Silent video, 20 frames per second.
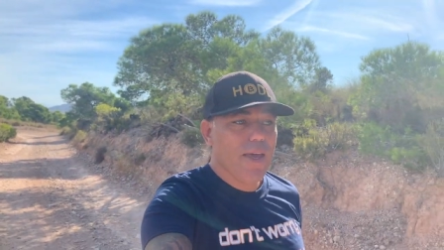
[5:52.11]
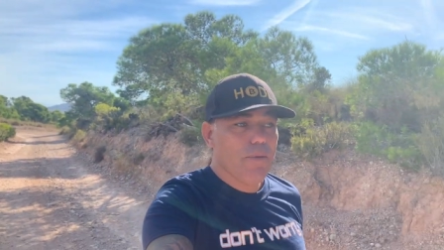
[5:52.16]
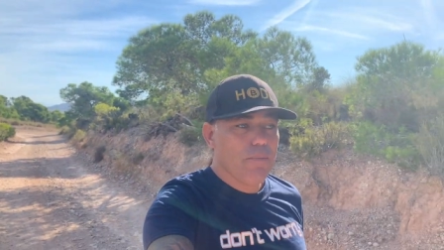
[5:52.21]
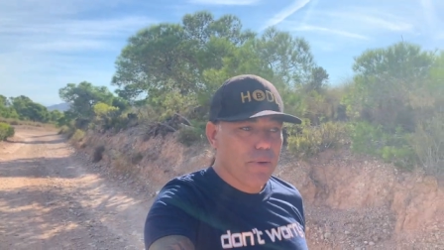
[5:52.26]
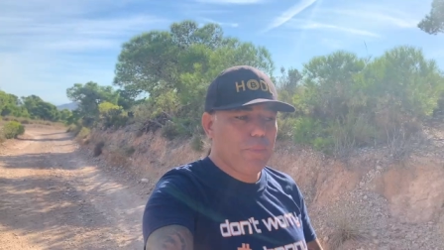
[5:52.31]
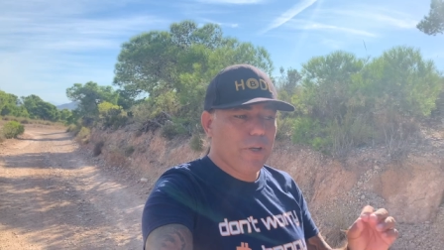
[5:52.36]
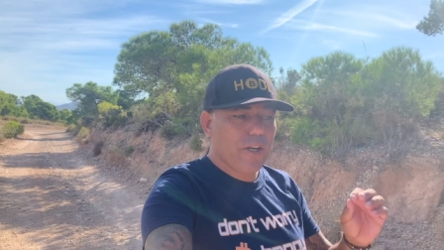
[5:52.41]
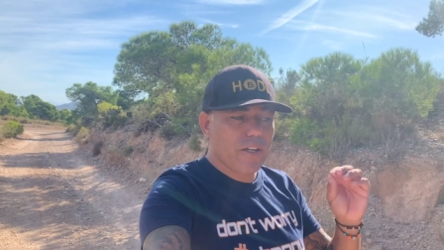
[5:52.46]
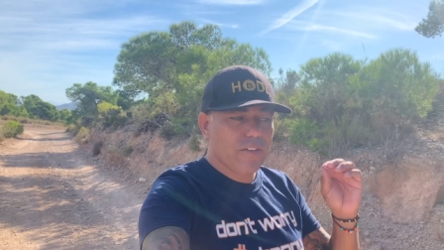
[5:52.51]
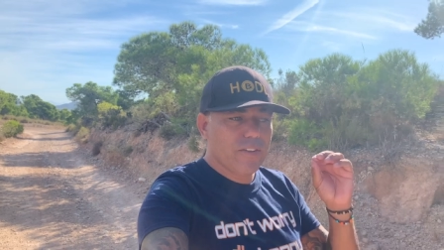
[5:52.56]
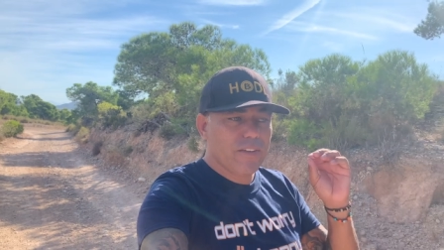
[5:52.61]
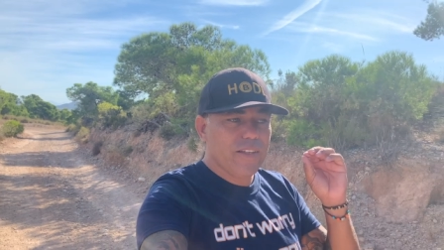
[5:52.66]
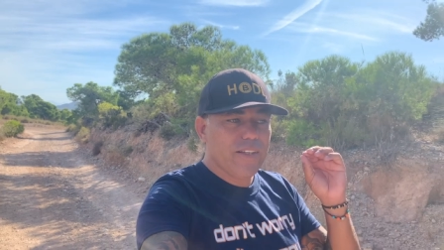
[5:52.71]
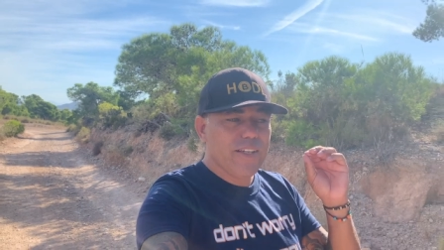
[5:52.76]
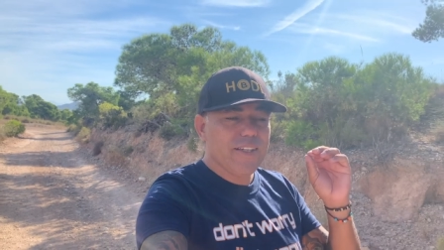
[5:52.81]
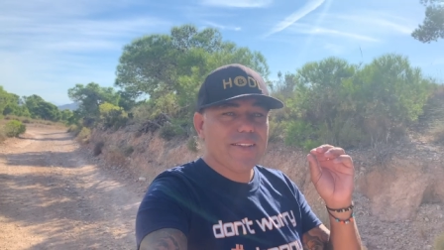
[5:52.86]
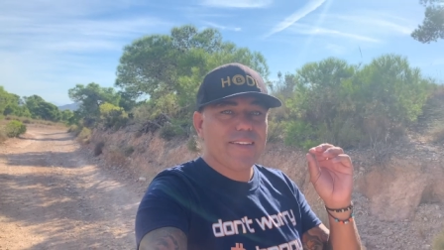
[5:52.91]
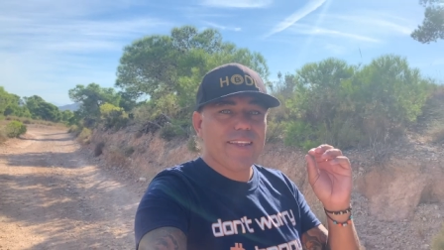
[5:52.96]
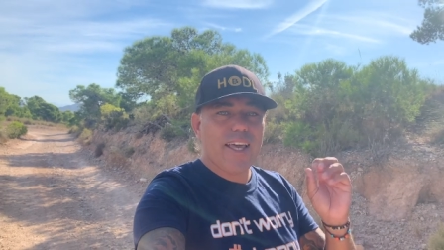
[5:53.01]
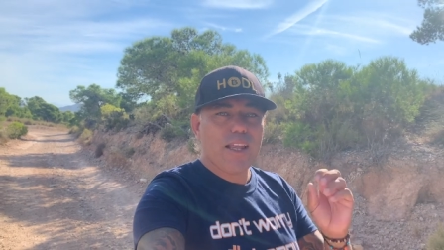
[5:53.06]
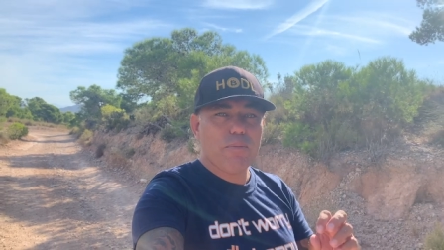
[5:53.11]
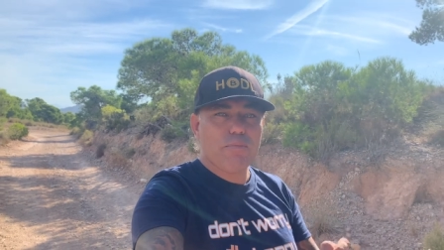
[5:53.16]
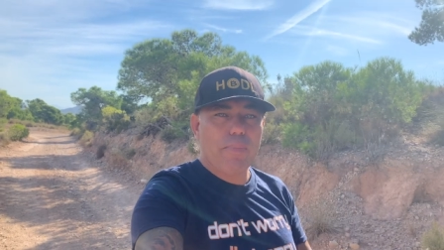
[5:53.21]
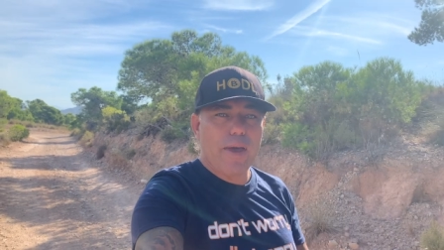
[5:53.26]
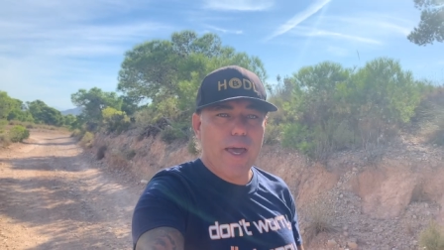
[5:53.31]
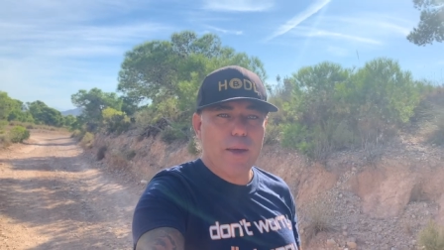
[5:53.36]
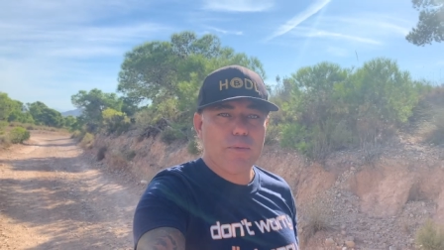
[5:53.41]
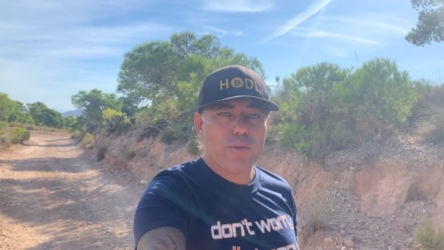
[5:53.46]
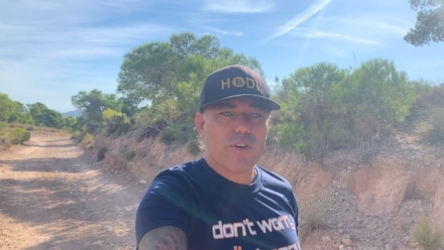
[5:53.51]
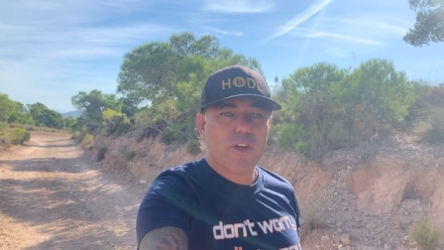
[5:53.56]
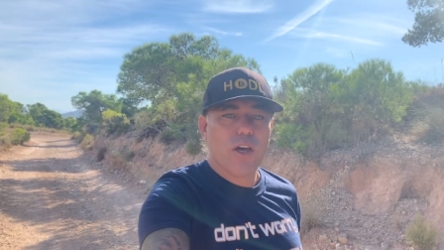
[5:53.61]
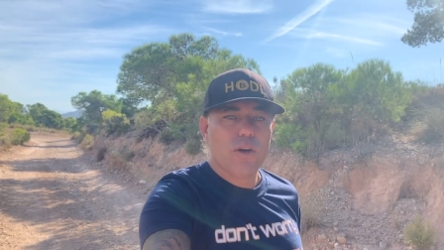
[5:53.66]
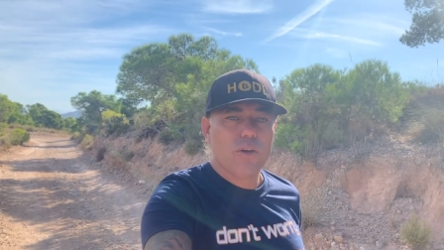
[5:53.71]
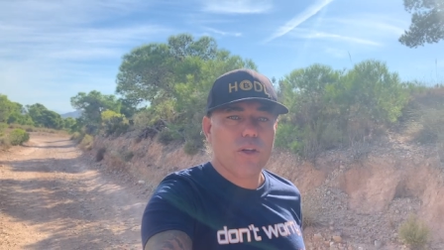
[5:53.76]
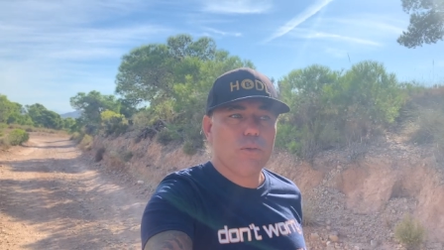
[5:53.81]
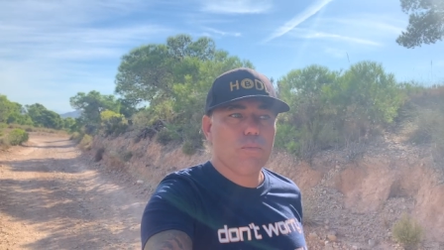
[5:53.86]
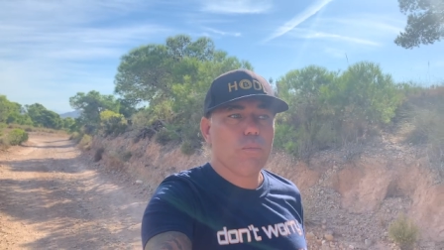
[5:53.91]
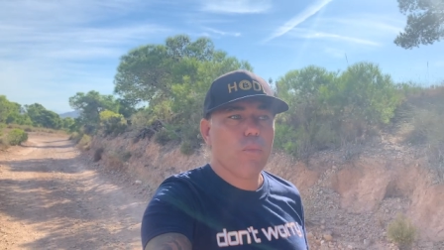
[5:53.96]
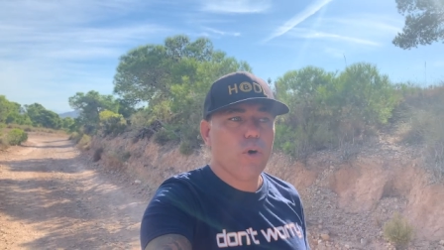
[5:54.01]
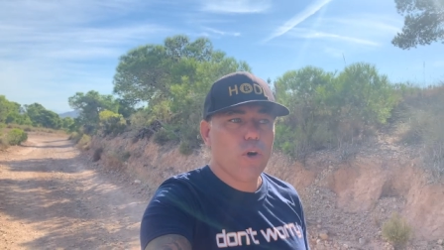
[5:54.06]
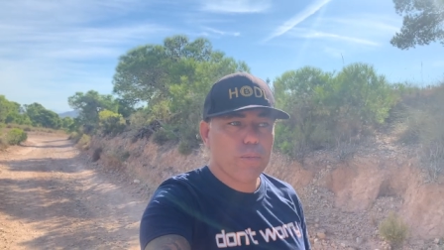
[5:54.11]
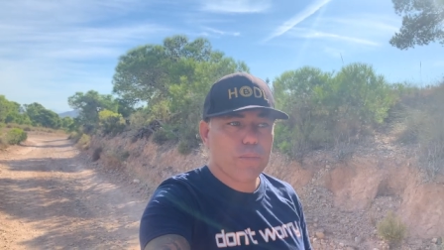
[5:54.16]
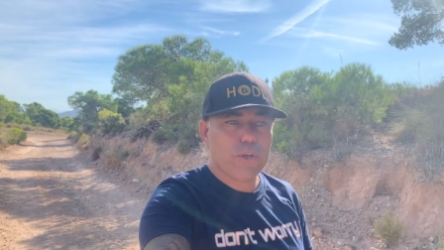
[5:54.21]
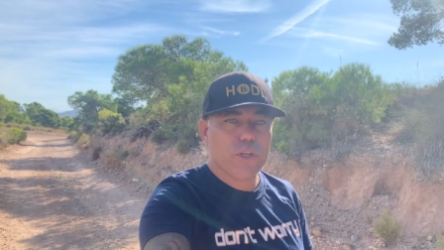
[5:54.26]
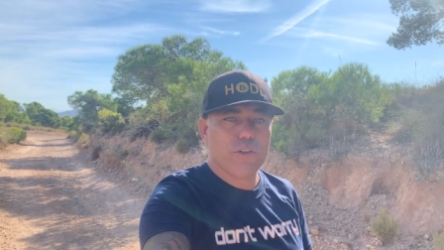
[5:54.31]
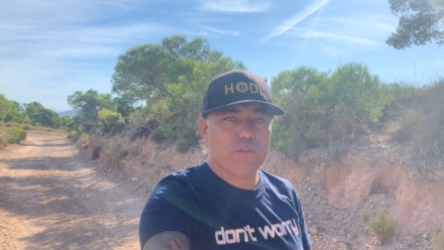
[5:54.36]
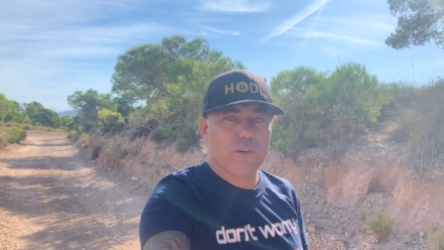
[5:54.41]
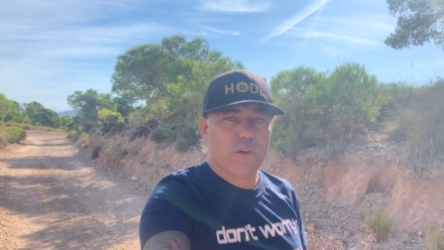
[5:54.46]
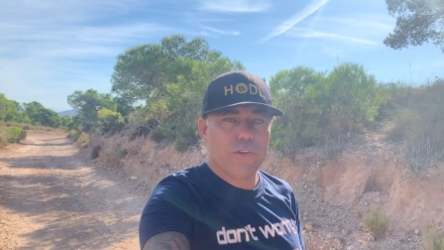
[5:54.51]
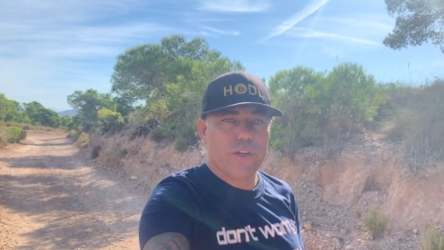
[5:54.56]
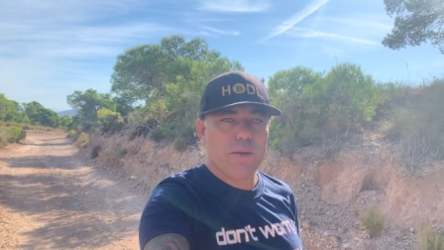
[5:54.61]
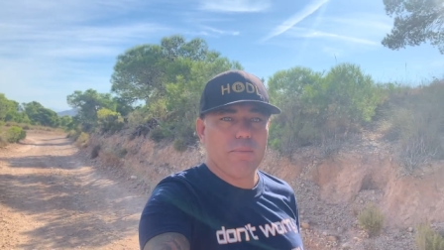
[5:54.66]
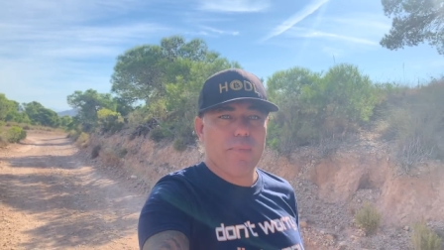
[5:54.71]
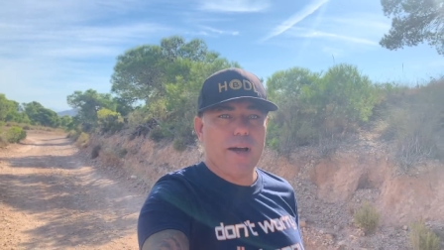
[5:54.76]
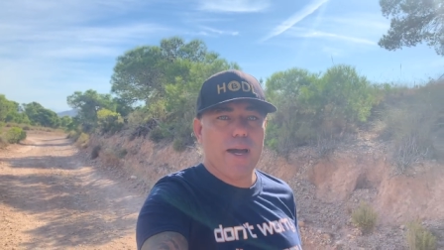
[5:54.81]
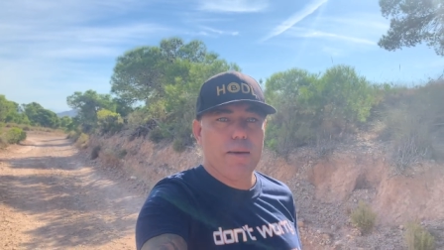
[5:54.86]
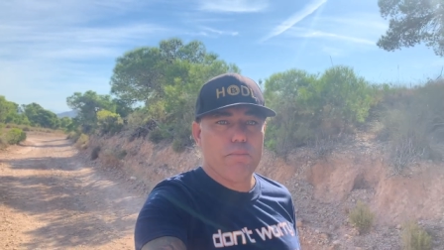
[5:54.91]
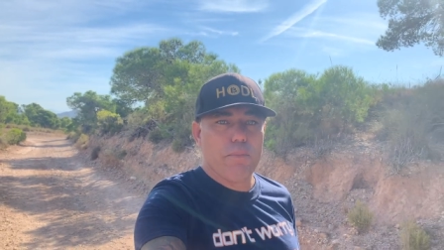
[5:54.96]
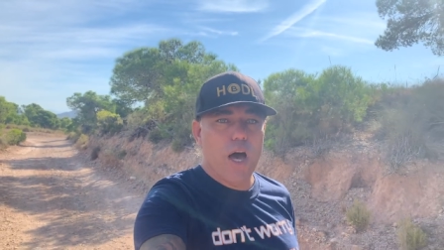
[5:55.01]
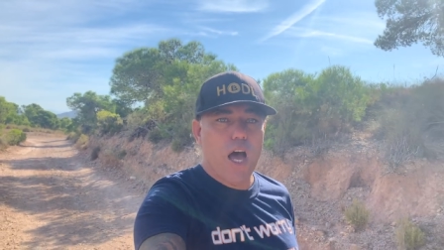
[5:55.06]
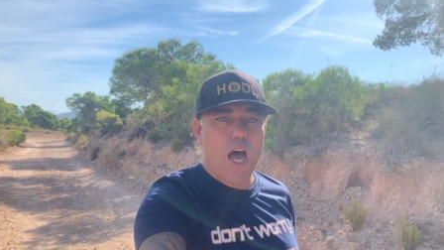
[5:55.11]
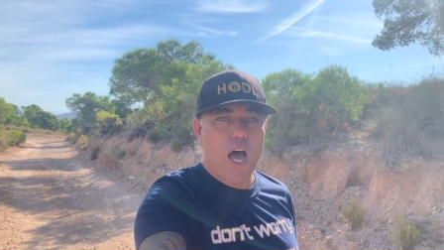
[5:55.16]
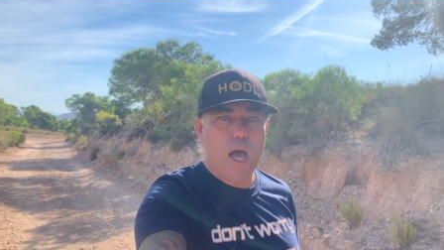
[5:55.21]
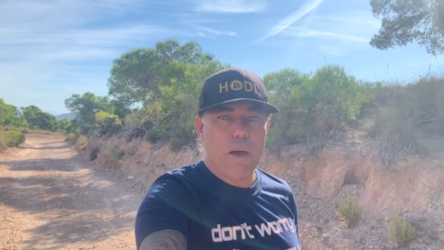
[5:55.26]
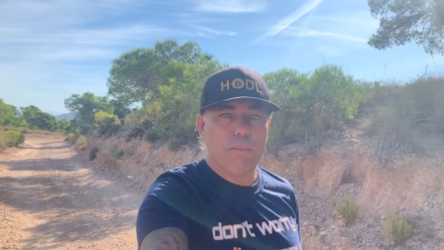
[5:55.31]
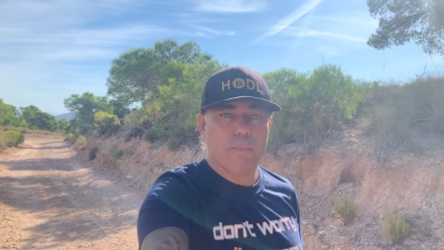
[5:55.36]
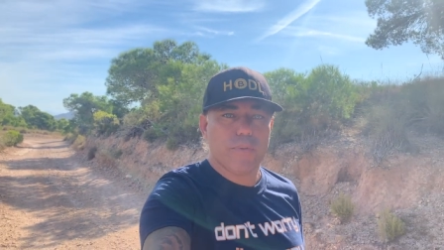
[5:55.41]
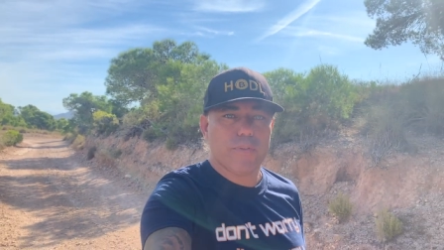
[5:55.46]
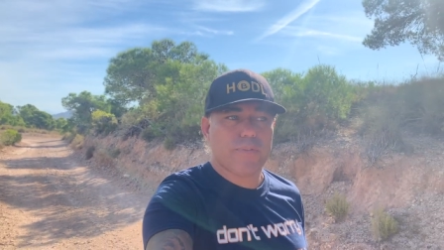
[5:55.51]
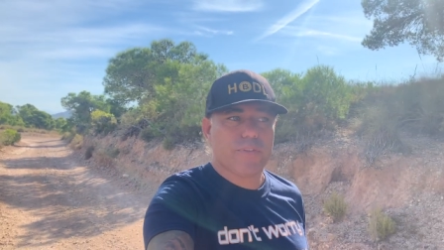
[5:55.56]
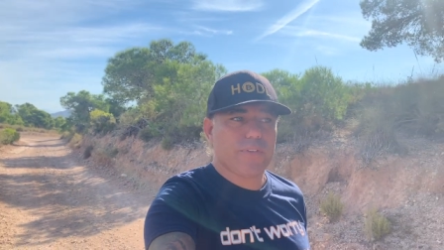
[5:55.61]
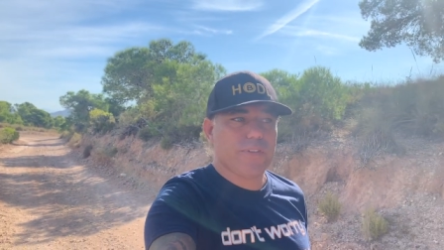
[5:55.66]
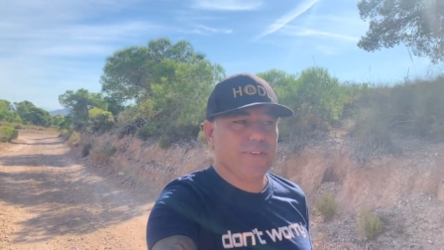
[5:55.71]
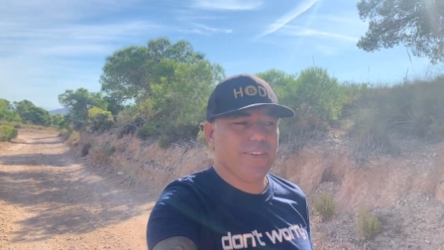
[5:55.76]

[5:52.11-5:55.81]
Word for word: because indeed that BAM sounded more beautiful than my BAMs.